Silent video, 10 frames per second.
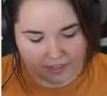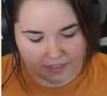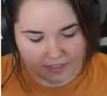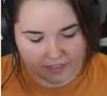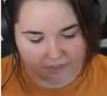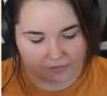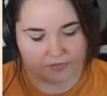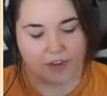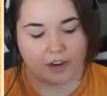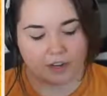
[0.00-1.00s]
Like, this is
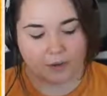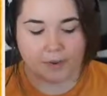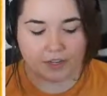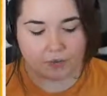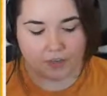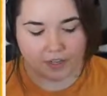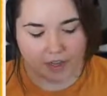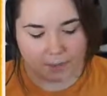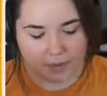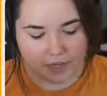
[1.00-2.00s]
very much what the
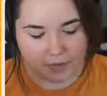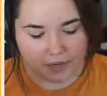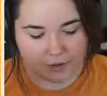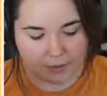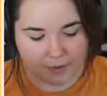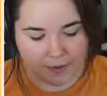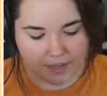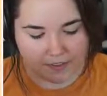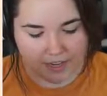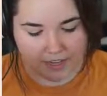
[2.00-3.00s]
company wanted me to
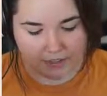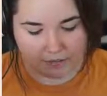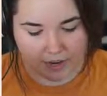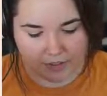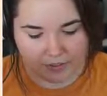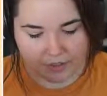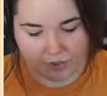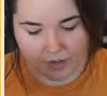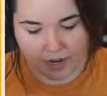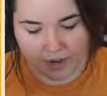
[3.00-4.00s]
paint like, rather
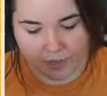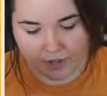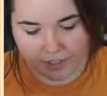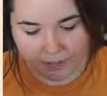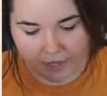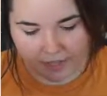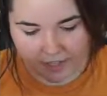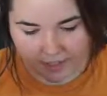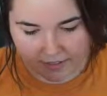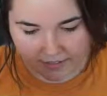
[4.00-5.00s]
than what I wanted to paint
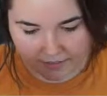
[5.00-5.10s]
like.